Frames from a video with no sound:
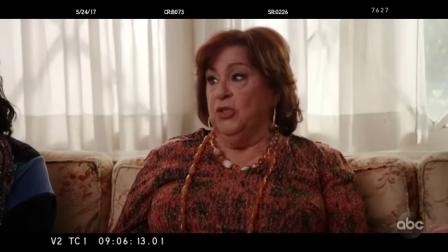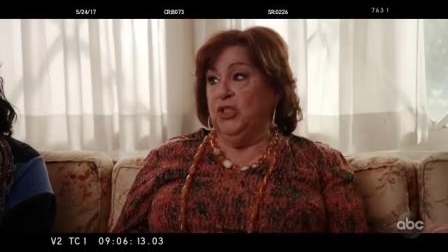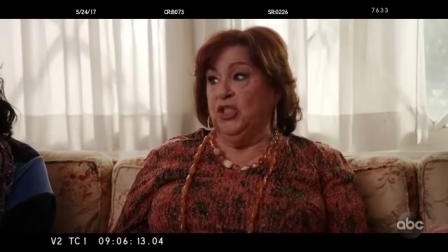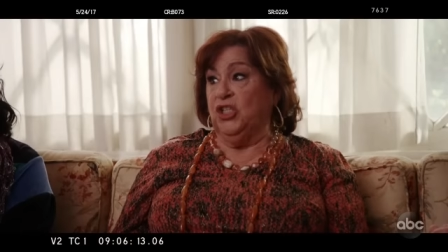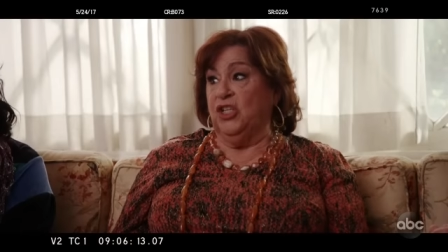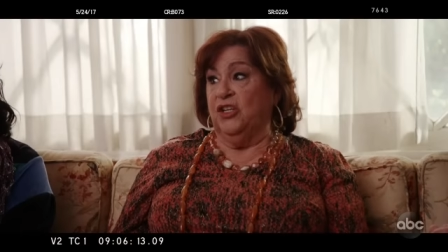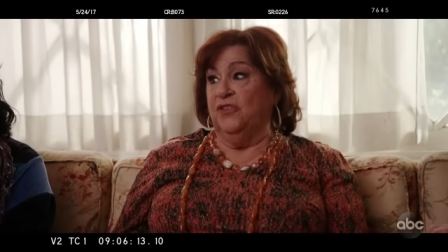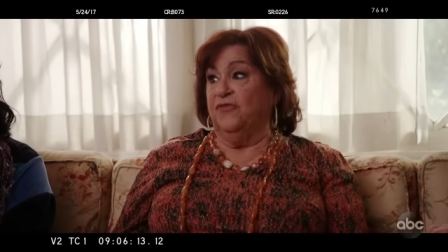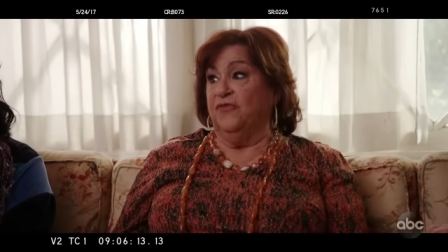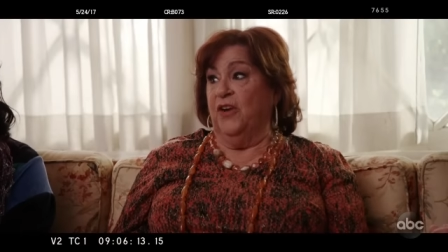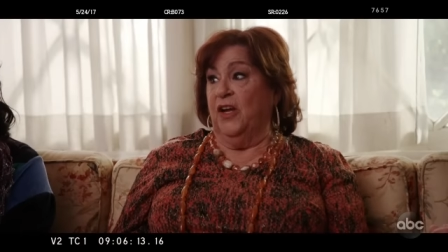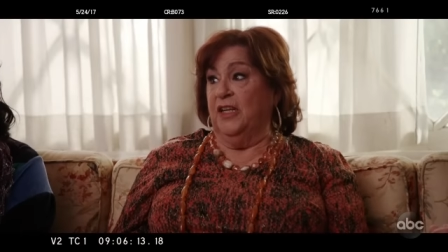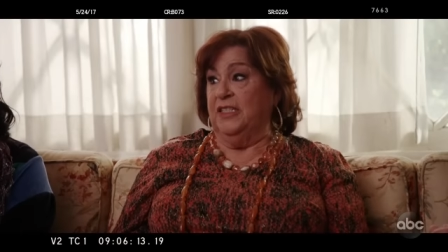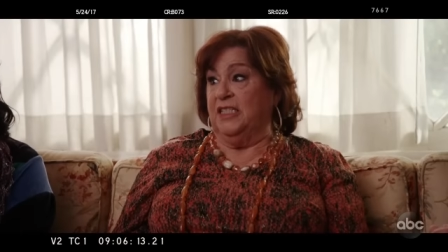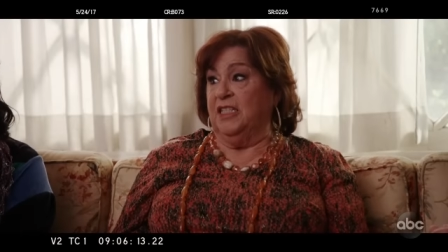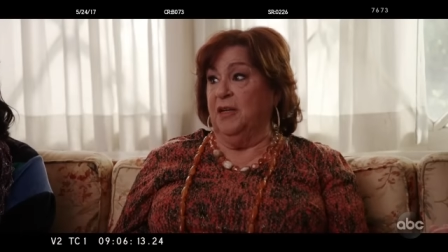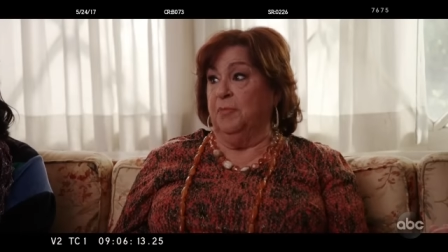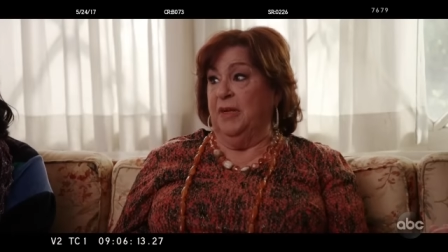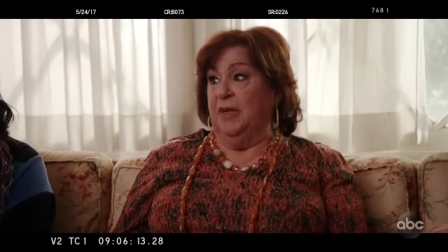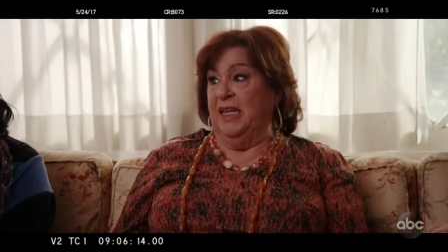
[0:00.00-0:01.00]
wish you could find
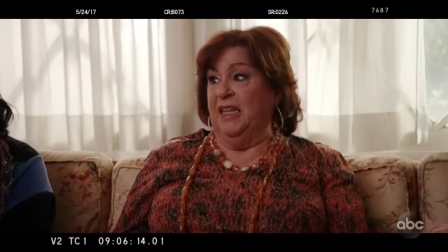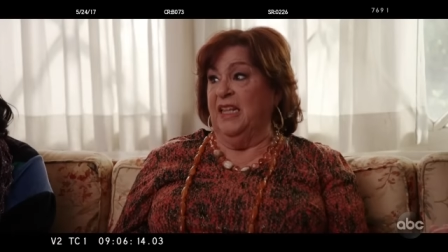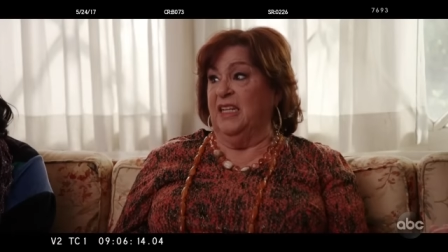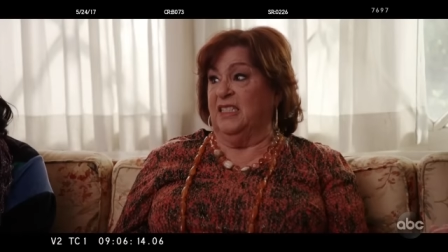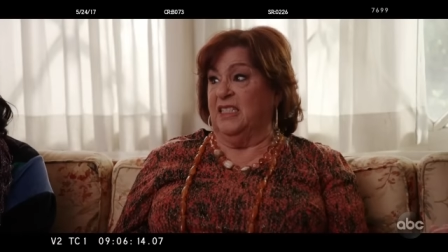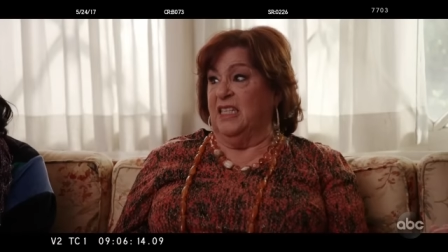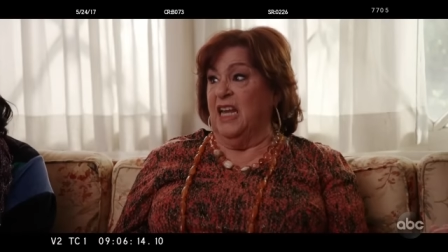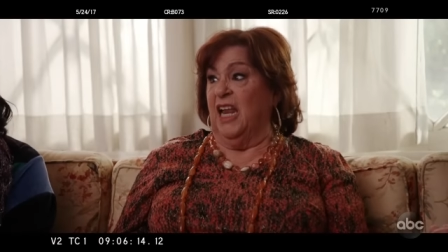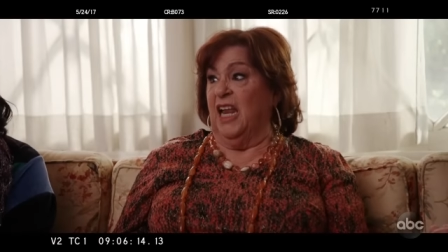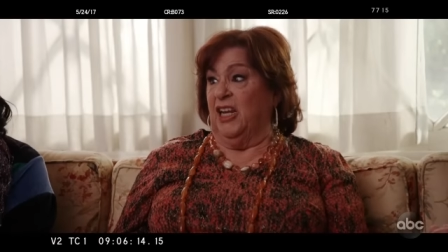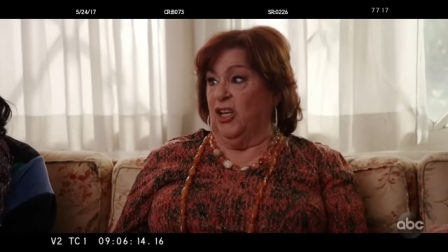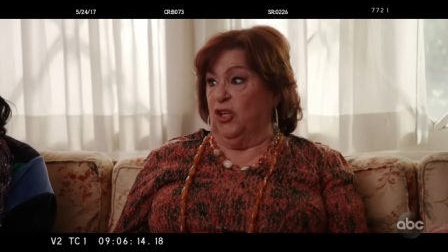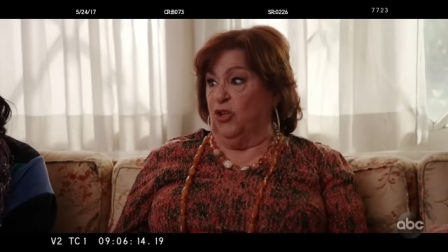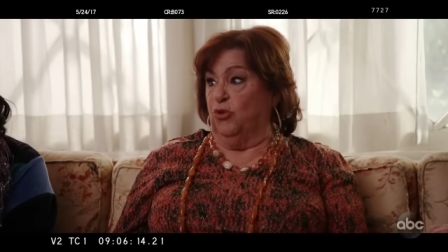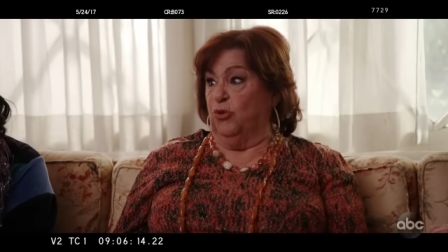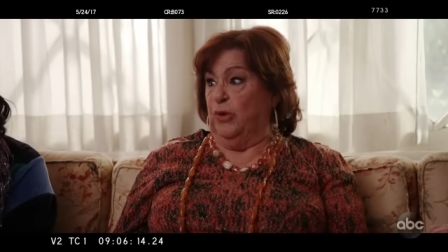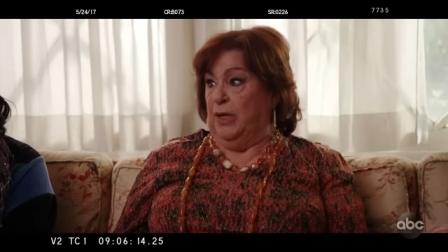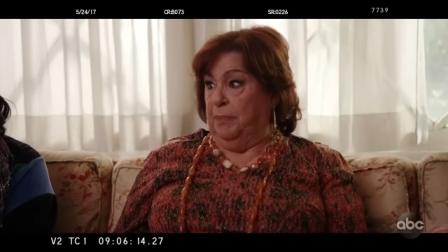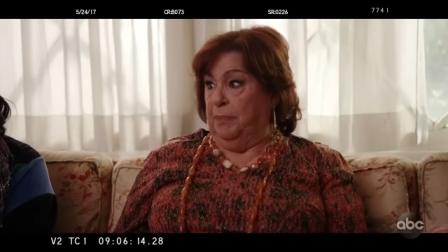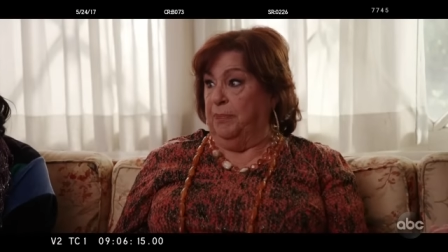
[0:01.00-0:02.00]
somebody that's not a
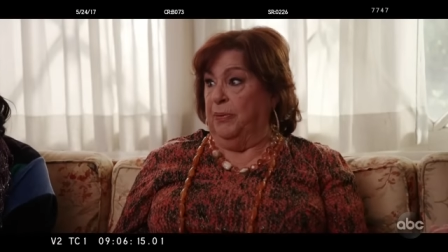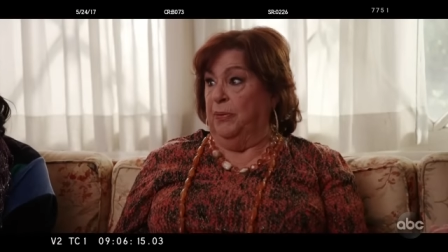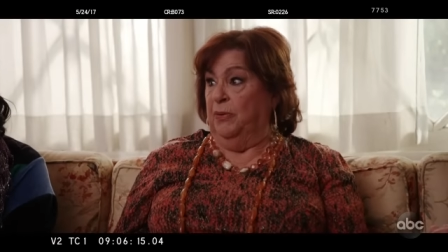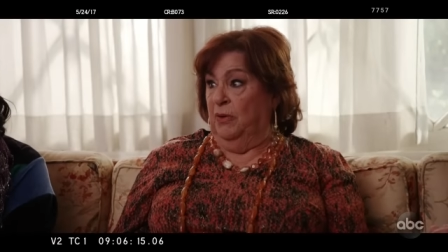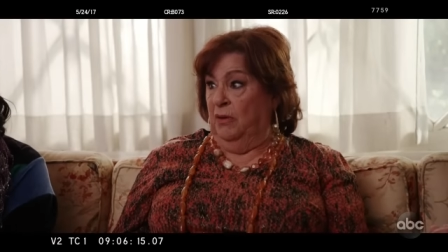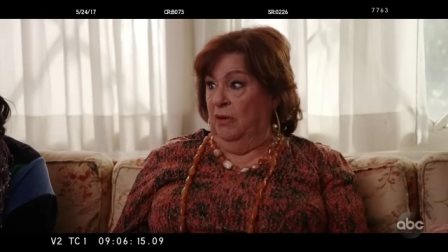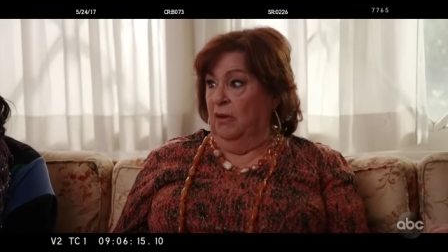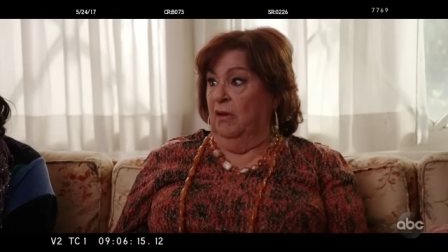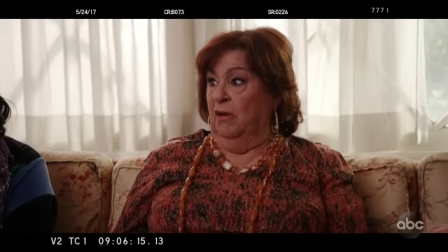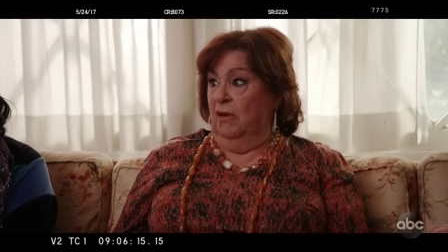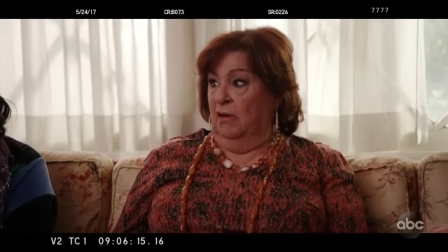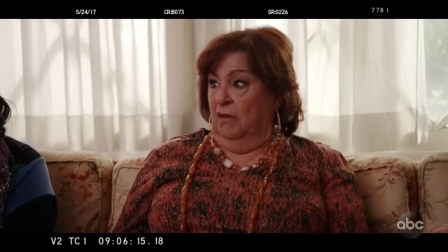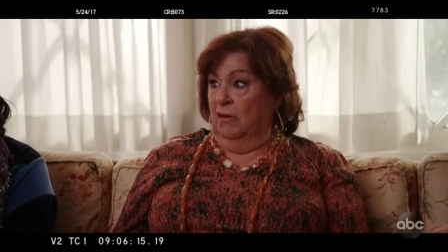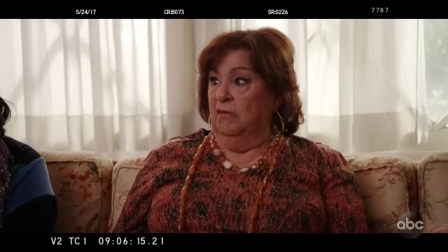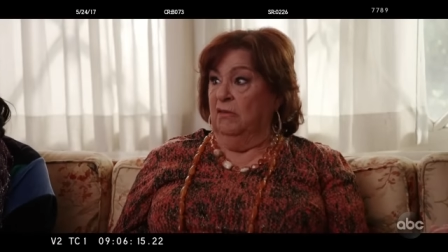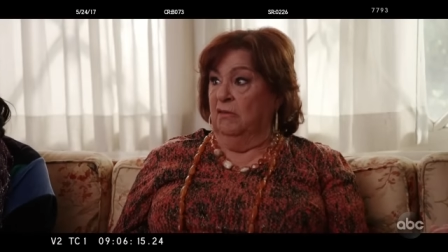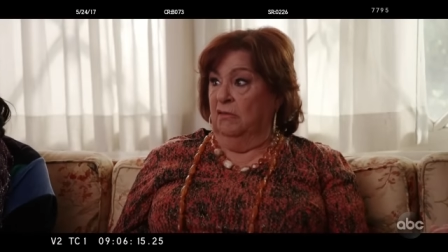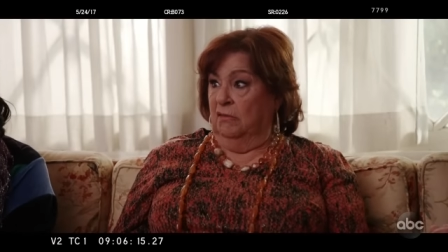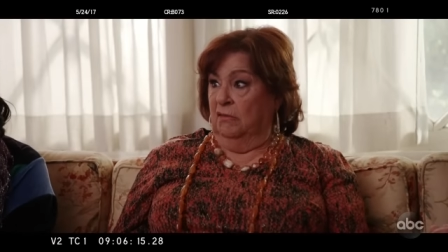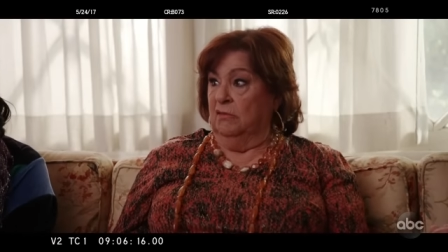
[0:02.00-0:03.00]
creep
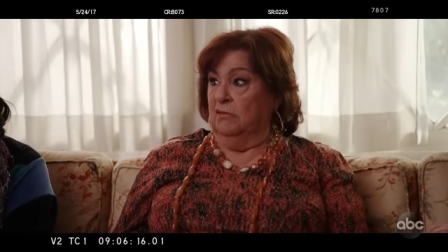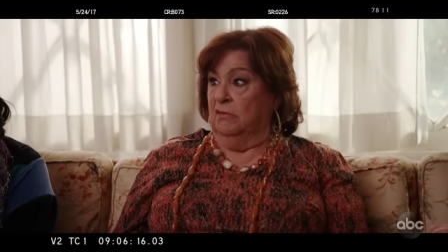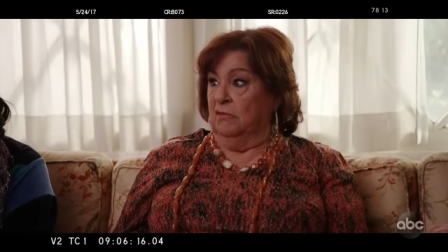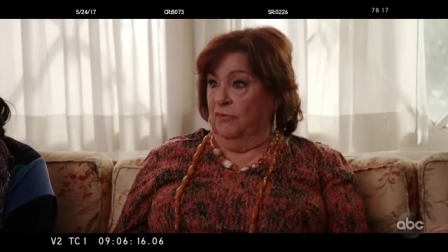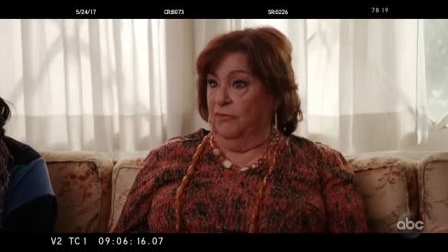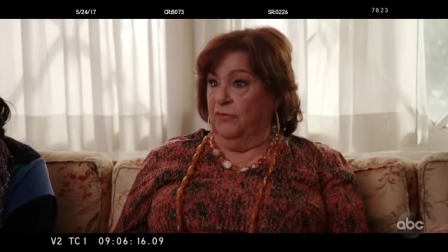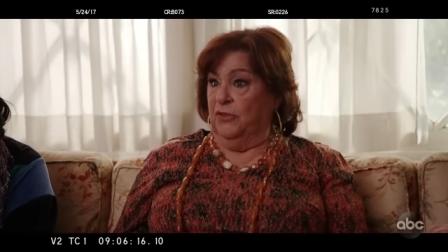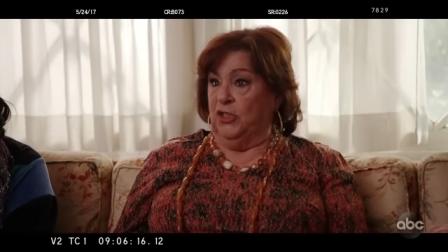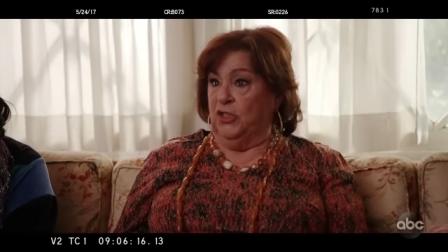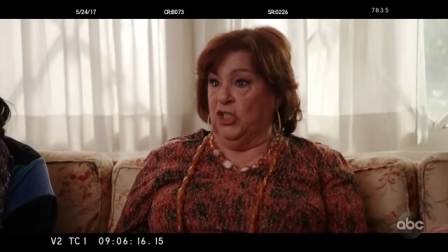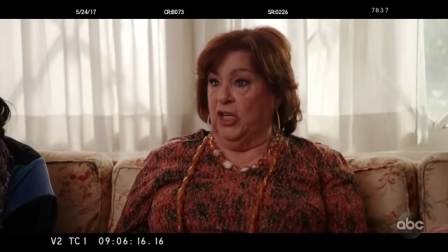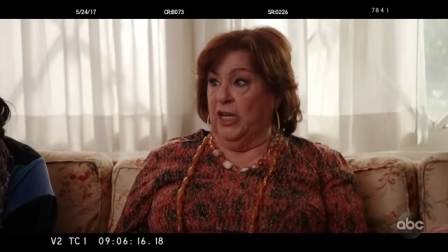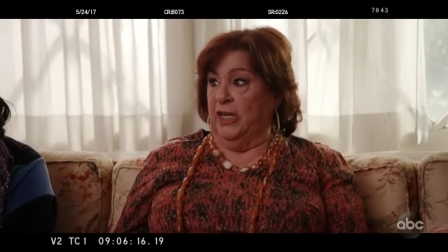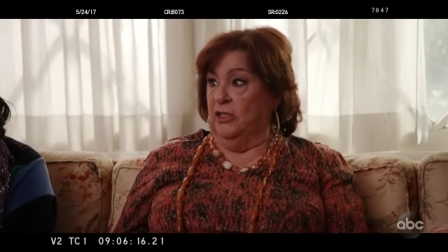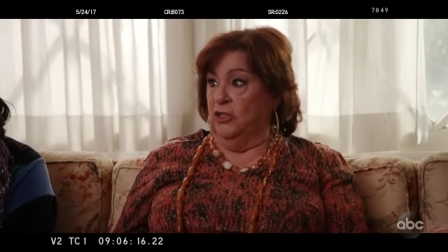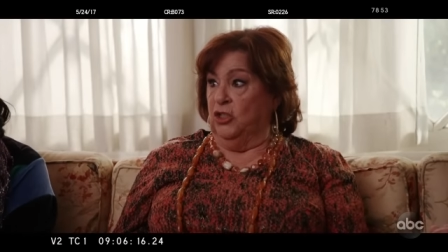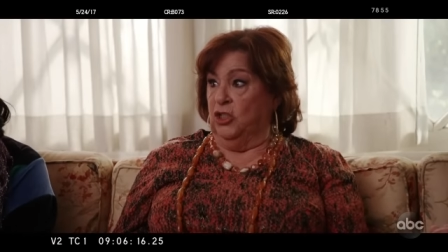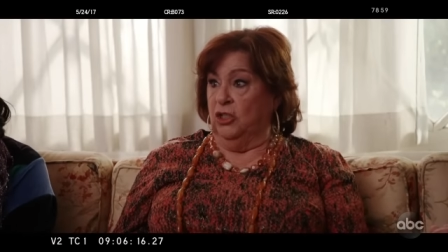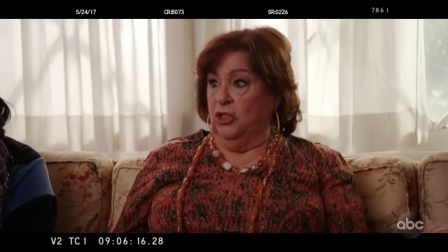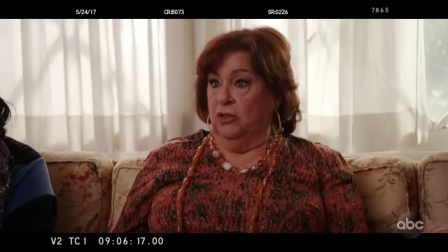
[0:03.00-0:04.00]
for
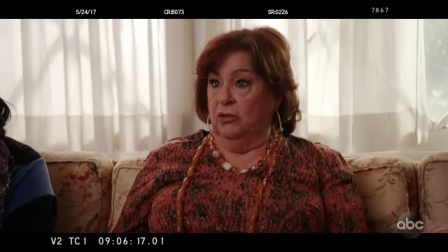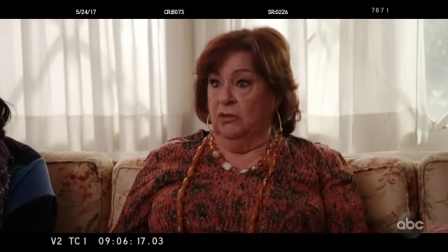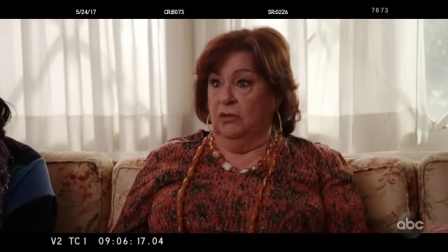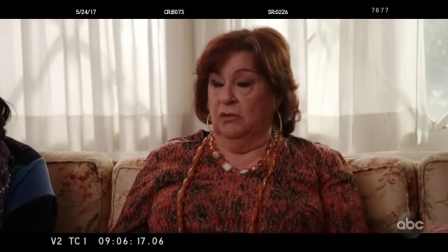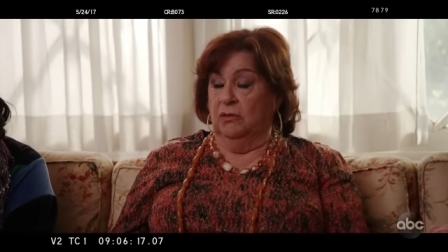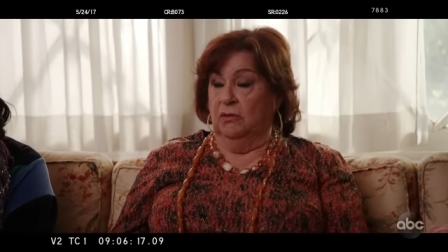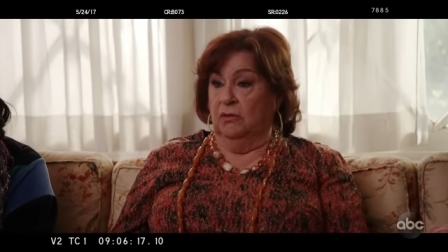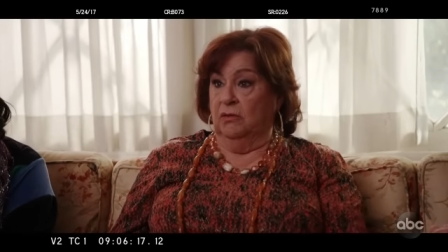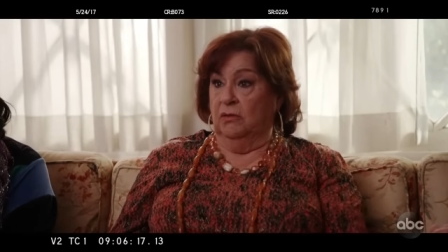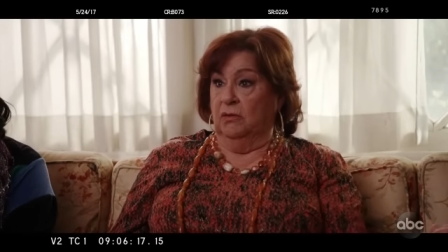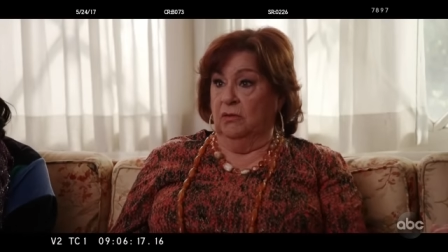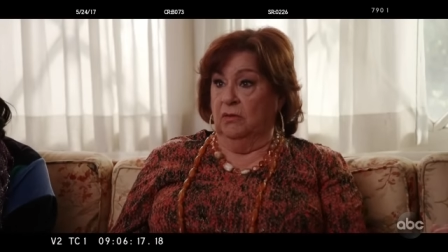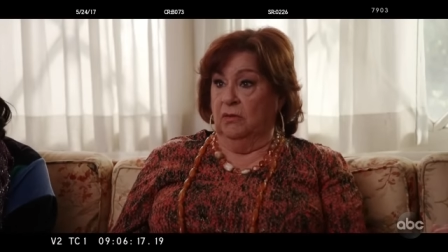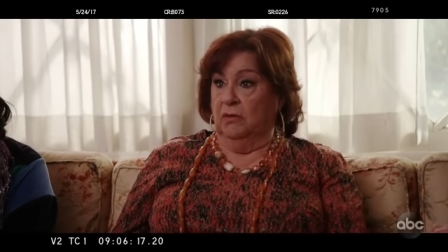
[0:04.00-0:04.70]
change. Okay,